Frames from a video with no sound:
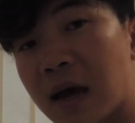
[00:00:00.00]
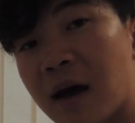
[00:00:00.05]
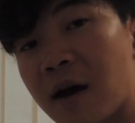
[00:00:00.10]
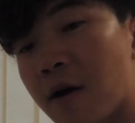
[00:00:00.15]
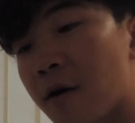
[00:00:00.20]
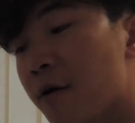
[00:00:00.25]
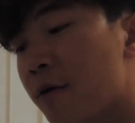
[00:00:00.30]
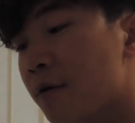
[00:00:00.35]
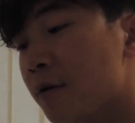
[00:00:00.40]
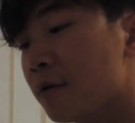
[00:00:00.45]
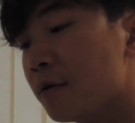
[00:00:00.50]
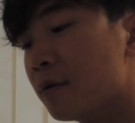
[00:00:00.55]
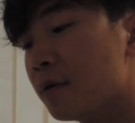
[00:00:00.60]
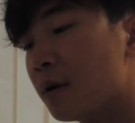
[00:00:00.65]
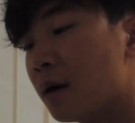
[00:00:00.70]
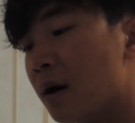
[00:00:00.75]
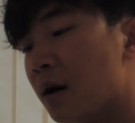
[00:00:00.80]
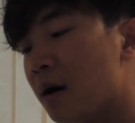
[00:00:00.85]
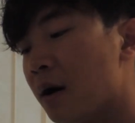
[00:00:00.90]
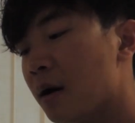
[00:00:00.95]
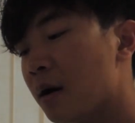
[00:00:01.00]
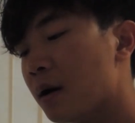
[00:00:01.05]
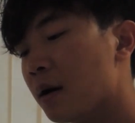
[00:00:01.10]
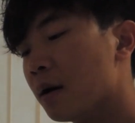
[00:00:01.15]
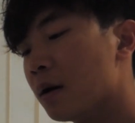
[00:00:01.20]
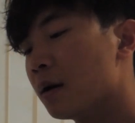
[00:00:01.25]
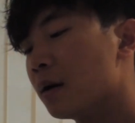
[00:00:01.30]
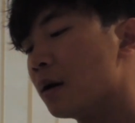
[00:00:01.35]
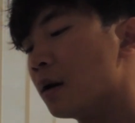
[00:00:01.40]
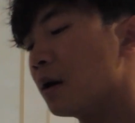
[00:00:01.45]
how
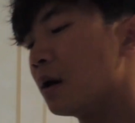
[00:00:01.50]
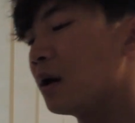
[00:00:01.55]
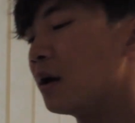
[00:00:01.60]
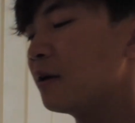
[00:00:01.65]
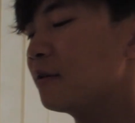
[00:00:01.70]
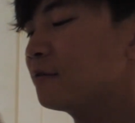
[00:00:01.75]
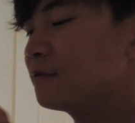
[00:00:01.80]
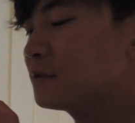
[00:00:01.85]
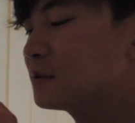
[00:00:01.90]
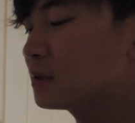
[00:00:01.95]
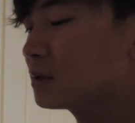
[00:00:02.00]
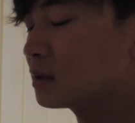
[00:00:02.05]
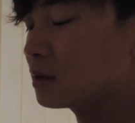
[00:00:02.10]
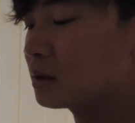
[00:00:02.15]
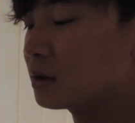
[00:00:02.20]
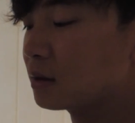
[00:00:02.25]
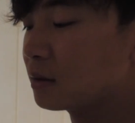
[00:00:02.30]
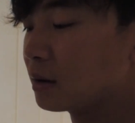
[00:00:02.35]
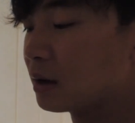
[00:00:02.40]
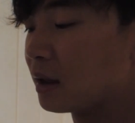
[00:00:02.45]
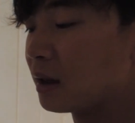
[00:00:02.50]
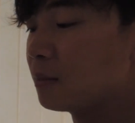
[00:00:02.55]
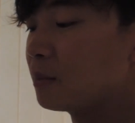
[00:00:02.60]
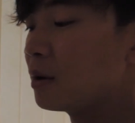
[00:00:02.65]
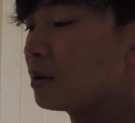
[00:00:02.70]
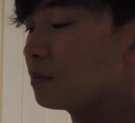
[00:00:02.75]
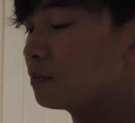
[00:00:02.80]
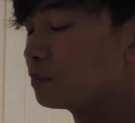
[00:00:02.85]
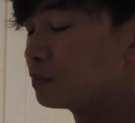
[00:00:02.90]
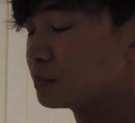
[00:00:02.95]
I've
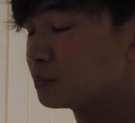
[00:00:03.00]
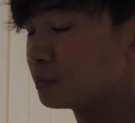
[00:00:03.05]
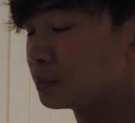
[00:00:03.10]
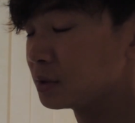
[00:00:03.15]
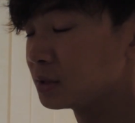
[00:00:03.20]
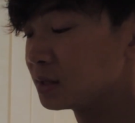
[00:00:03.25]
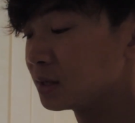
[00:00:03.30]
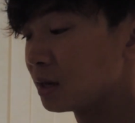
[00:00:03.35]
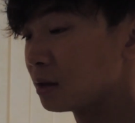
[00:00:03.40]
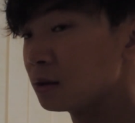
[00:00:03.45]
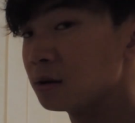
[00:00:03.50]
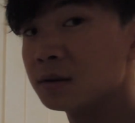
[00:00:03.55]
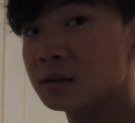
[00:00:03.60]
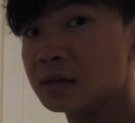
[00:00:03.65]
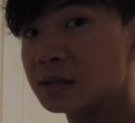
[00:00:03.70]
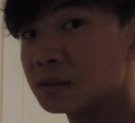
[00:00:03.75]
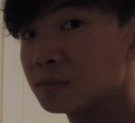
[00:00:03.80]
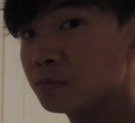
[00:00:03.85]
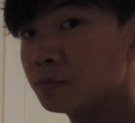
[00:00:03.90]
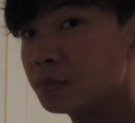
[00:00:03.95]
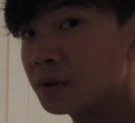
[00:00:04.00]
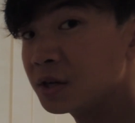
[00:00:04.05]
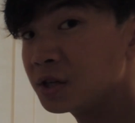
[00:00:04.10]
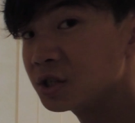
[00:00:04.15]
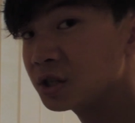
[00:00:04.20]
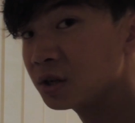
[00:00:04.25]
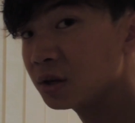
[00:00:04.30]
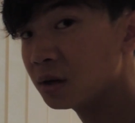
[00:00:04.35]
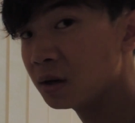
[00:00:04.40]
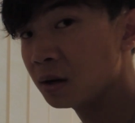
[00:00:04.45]
put together this
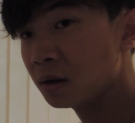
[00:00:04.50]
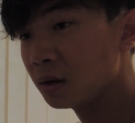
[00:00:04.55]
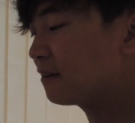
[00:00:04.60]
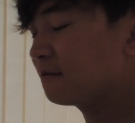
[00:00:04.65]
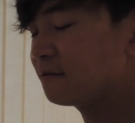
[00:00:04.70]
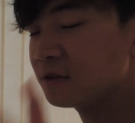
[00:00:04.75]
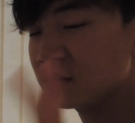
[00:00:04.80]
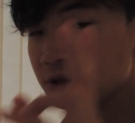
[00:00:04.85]
budget night